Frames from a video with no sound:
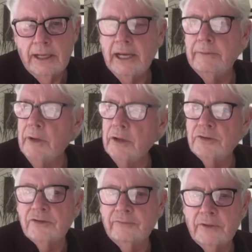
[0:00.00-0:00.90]
And
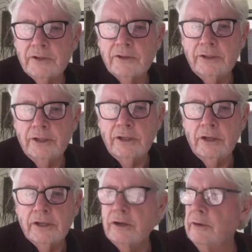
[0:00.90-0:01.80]
most of us, you know,
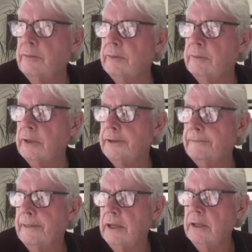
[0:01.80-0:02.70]
like I remember
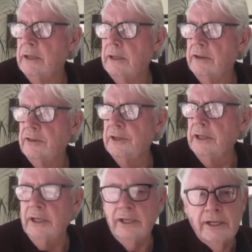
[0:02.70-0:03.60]

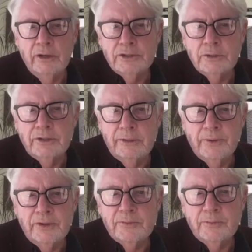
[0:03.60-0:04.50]
thinking and talking to
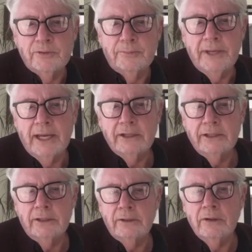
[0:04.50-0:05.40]
principals about,
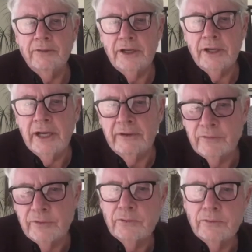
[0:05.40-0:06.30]
you know, oh, they don't have
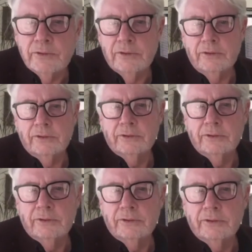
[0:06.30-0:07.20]
resources.
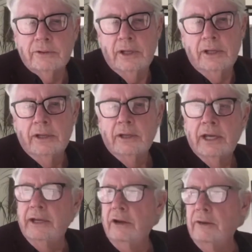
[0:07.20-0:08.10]

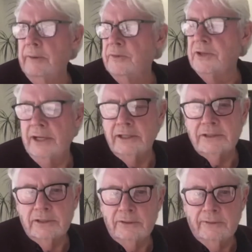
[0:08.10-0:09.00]
And I remember saying
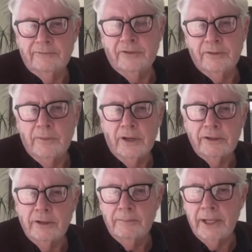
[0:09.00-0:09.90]
to a friend of mine, you
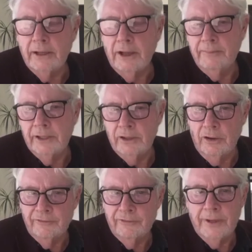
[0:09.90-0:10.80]
know, mate, I met a guy
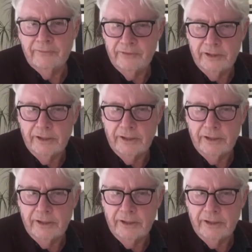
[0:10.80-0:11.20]
from Africa